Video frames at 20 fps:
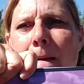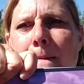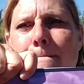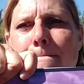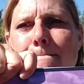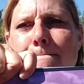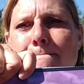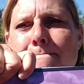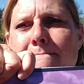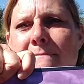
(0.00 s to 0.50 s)

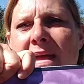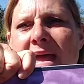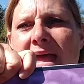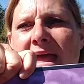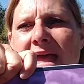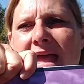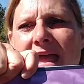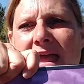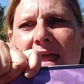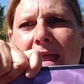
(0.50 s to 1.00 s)

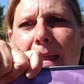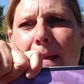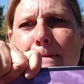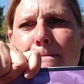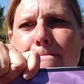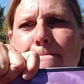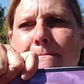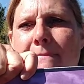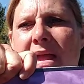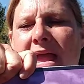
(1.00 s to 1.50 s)

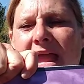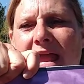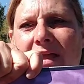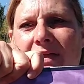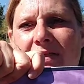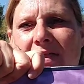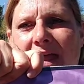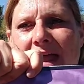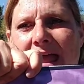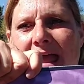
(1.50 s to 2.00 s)
May.
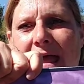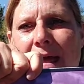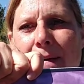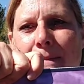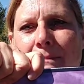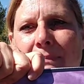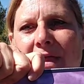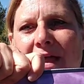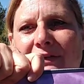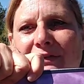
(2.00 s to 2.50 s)
The
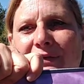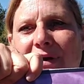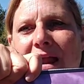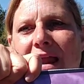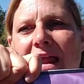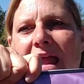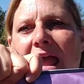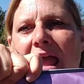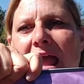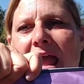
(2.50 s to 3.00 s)
M, that's
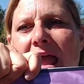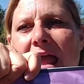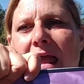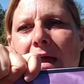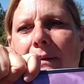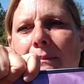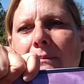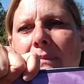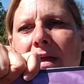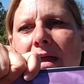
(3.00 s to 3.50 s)
right.
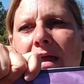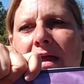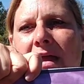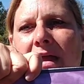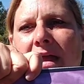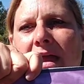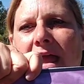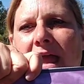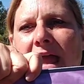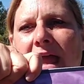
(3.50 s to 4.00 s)

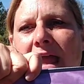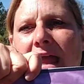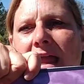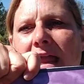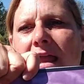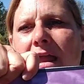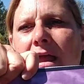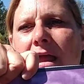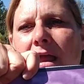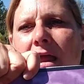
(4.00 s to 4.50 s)

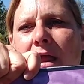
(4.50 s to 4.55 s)
M-A-Y.